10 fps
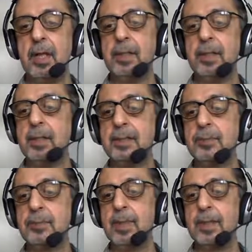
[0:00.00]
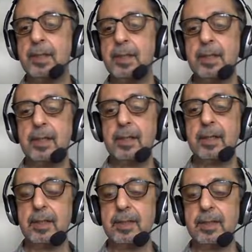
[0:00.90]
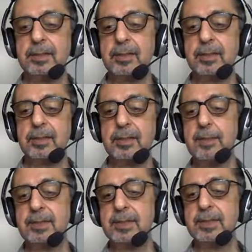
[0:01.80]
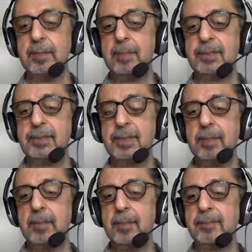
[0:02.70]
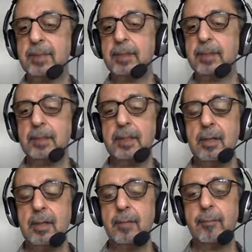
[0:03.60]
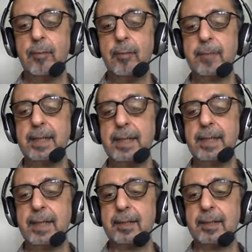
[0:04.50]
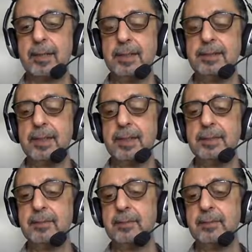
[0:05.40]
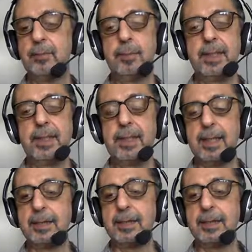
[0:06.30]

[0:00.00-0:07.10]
This one here is a three-dimensional picture of the forepeak tank, insides of the forepeak tank.